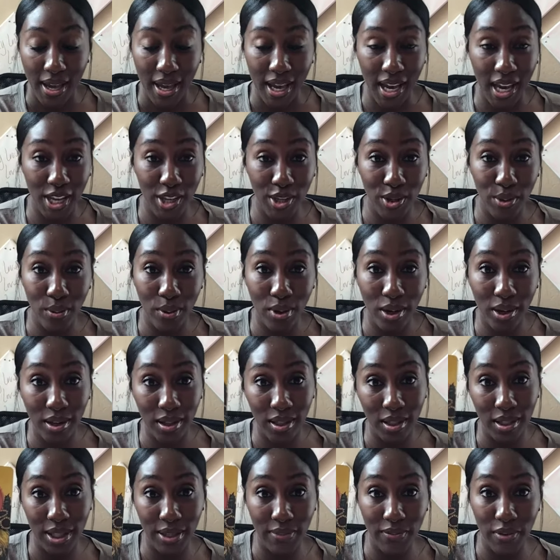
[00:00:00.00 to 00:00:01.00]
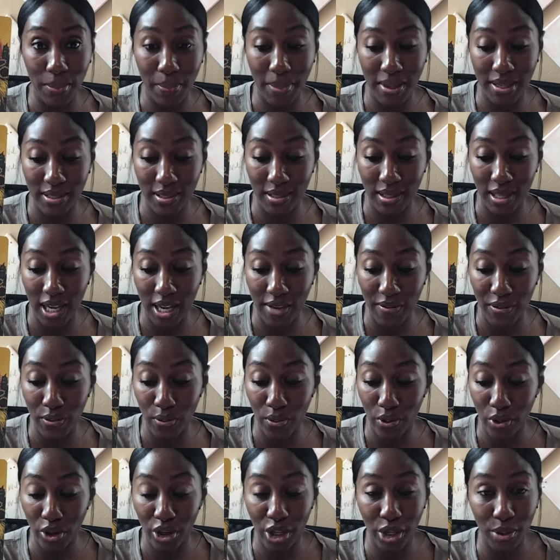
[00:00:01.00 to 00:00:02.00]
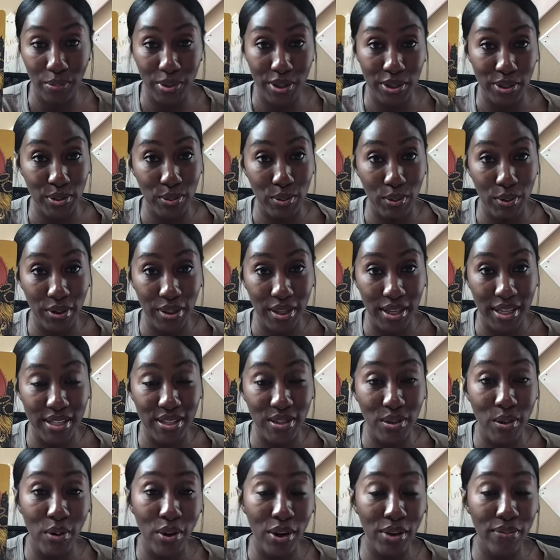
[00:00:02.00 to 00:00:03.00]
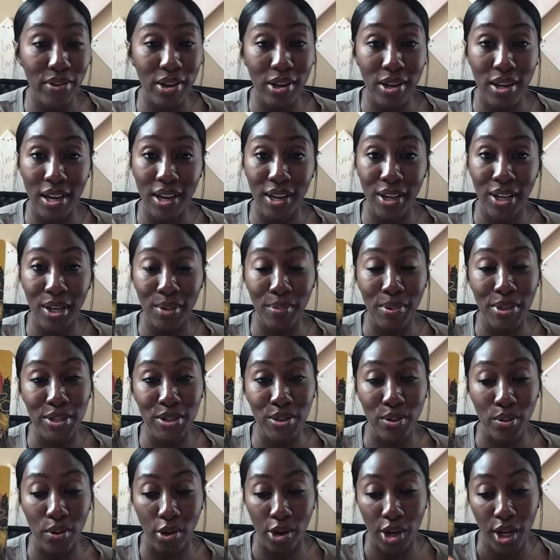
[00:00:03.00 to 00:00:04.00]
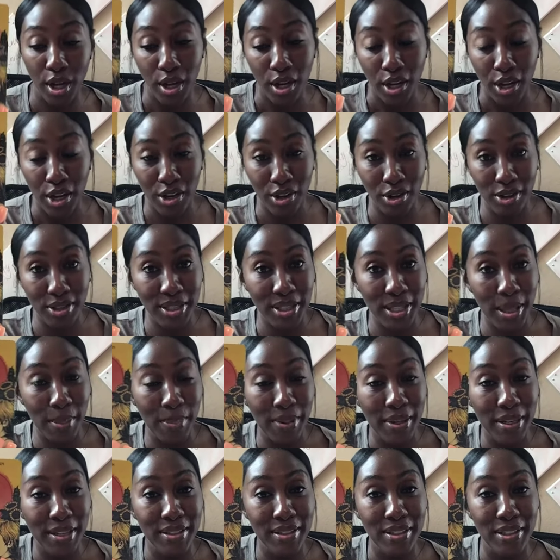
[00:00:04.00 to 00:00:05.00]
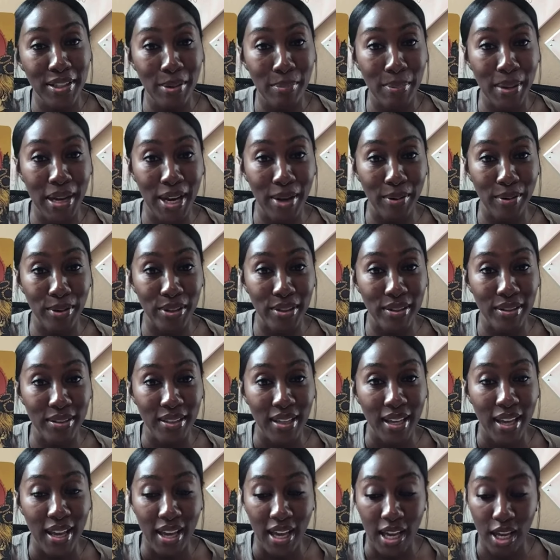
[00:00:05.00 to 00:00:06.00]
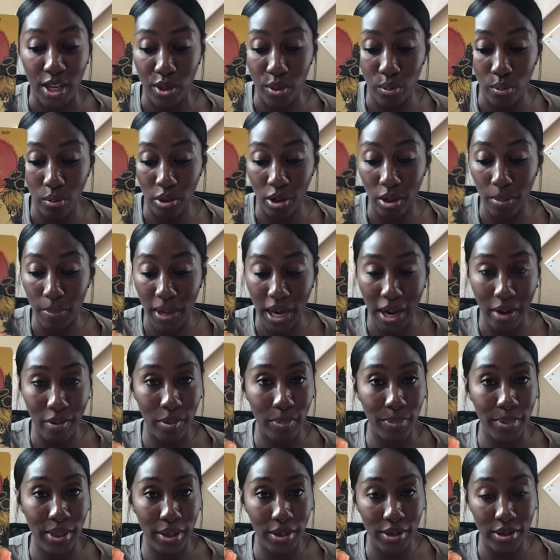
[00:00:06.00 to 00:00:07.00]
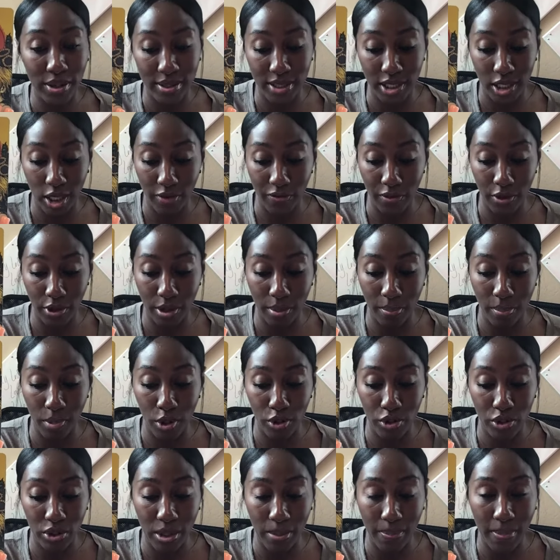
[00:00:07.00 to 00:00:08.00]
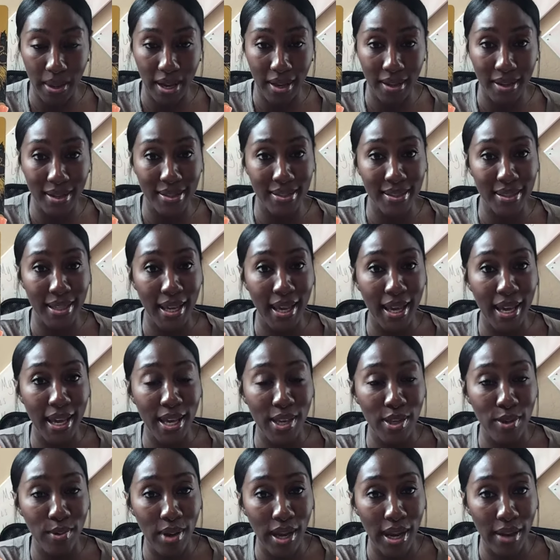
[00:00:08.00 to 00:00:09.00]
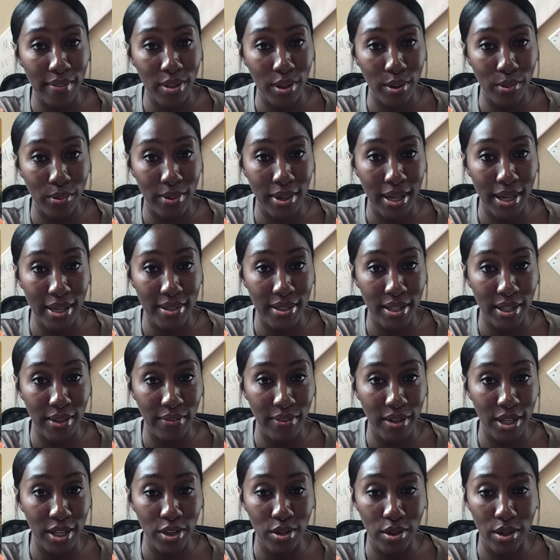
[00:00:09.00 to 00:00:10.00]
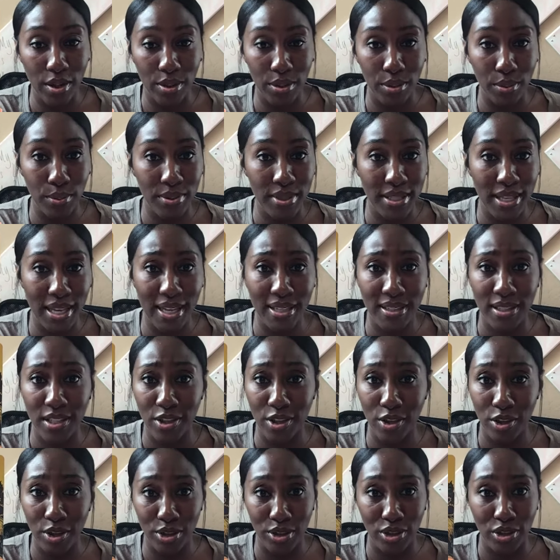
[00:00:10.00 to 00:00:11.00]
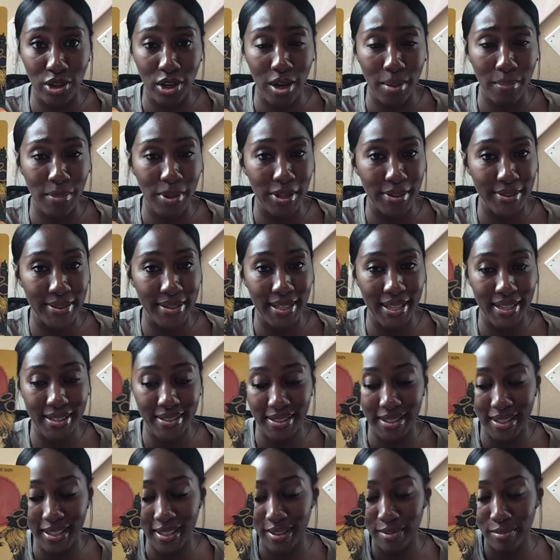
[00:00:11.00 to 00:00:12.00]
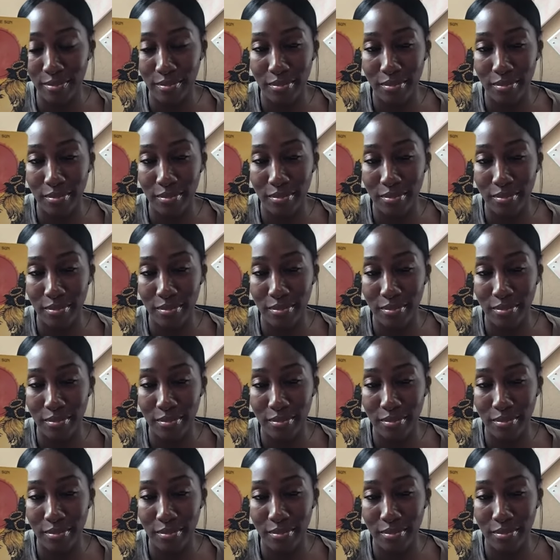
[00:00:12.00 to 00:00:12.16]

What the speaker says: And you are going to live your best life. You are going to restore this. Or if you're not going to restore, you're stepping into your power. And you are a power player yourself. You're emotionally balanced and you have the creativity. You're enthusiastic. You're a charmer. You're sexy.